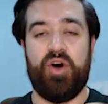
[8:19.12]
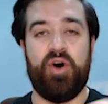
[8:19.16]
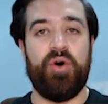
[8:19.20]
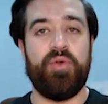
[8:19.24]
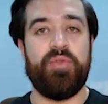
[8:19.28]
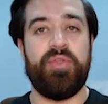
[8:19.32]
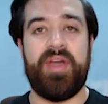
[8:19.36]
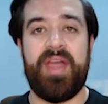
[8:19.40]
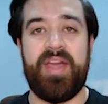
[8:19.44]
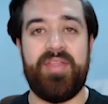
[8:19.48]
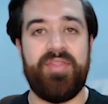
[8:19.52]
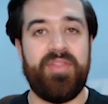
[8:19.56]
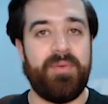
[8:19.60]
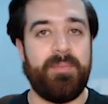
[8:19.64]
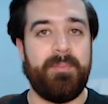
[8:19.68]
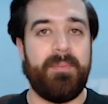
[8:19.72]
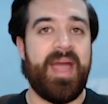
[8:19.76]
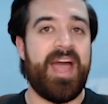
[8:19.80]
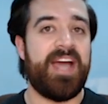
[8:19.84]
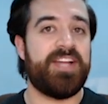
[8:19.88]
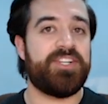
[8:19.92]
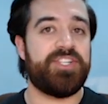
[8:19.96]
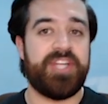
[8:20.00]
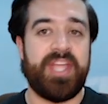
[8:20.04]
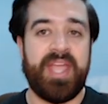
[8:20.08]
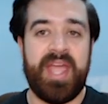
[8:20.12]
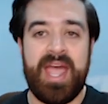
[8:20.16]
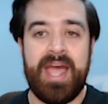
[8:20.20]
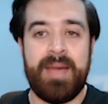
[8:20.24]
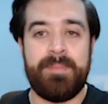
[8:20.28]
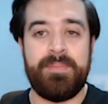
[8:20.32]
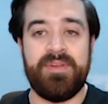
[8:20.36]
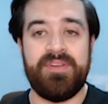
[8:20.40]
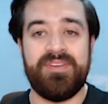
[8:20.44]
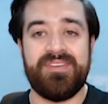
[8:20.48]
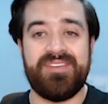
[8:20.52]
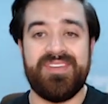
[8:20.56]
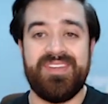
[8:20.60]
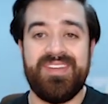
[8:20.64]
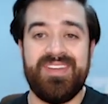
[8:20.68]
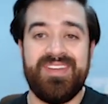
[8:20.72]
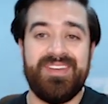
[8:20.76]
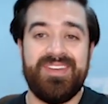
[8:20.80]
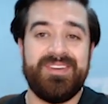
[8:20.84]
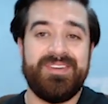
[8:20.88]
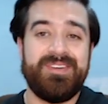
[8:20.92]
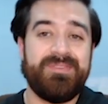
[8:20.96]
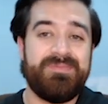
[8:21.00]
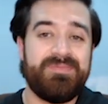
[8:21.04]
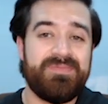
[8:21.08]
the magic happens.
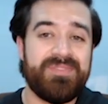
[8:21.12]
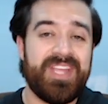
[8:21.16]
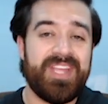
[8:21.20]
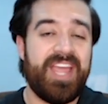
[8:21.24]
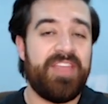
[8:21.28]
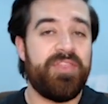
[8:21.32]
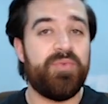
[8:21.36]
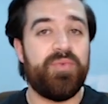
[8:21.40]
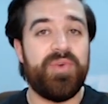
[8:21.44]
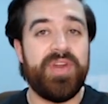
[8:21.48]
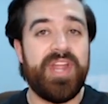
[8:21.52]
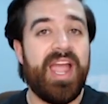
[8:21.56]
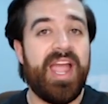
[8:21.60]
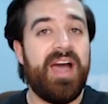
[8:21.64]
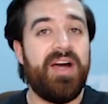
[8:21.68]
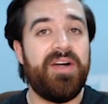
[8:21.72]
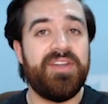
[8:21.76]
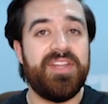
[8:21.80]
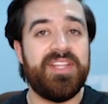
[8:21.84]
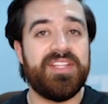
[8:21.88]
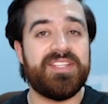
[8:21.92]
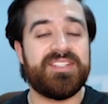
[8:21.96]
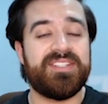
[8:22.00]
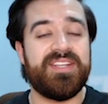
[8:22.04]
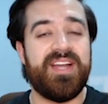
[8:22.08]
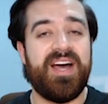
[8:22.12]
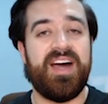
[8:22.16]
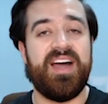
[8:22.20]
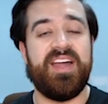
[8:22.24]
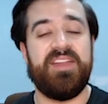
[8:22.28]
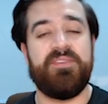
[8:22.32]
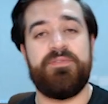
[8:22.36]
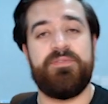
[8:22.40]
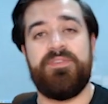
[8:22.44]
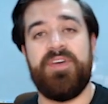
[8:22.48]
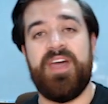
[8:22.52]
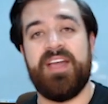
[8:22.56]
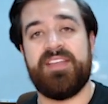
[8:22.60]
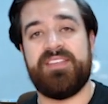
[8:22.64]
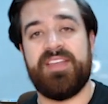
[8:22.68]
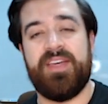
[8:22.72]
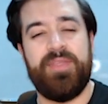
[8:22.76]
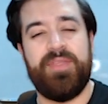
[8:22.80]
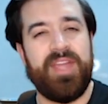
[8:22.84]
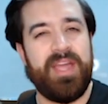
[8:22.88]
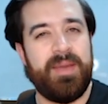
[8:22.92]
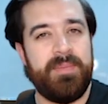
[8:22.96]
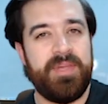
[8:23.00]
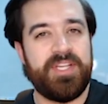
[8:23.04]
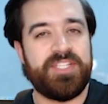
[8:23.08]
And the reality, it's not. In fact, I
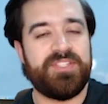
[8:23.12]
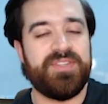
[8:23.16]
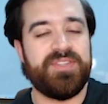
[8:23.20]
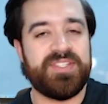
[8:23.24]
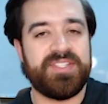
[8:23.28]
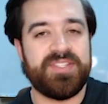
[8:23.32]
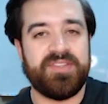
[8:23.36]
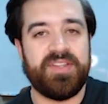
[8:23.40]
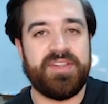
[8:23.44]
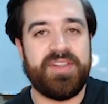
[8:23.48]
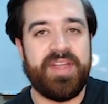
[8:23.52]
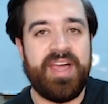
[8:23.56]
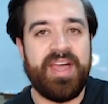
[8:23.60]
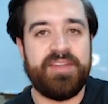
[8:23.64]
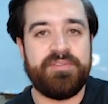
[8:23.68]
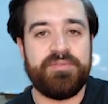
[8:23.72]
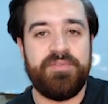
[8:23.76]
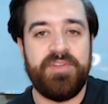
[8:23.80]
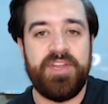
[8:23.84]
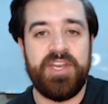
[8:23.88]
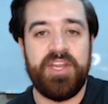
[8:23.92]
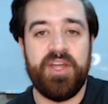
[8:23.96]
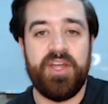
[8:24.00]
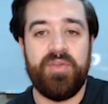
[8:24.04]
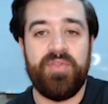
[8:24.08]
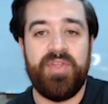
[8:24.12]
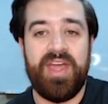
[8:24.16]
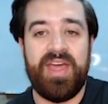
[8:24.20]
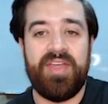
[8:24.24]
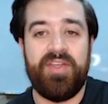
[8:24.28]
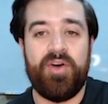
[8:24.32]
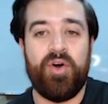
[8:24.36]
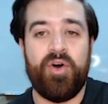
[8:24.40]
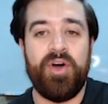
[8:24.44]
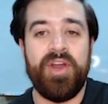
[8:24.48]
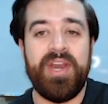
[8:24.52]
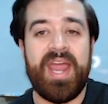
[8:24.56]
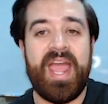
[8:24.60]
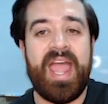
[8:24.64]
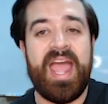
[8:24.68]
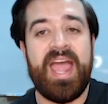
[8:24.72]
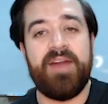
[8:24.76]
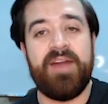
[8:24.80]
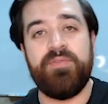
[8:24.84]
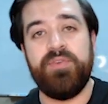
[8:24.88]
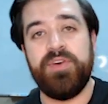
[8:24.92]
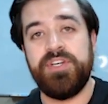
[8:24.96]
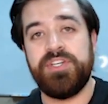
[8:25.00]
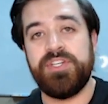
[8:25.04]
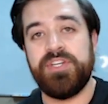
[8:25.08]
think I mentioned this in the last video, that on
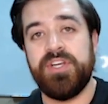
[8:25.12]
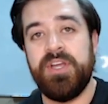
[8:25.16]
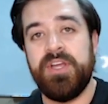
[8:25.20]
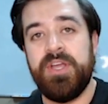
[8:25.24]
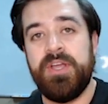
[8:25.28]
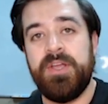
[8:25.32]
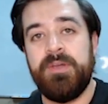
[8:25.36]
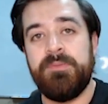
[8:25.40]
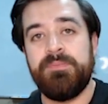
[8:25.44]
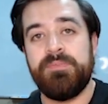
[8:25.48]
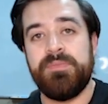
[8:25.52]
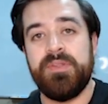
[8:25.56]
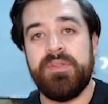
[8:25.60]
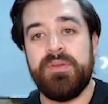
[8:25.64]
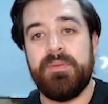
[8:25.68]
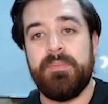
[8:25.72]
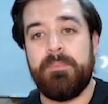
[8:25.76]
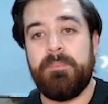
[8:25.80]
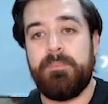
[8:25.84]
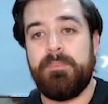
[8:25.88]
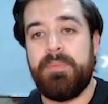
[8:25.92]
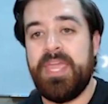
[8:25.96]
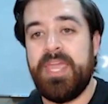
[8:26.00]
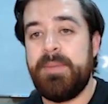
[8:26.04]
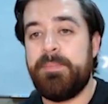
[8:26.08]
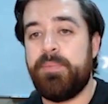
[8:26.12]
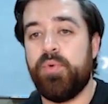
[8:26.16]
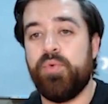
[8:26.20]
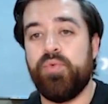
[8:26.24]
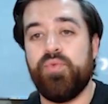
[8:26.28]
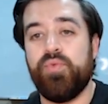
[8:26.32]
average, people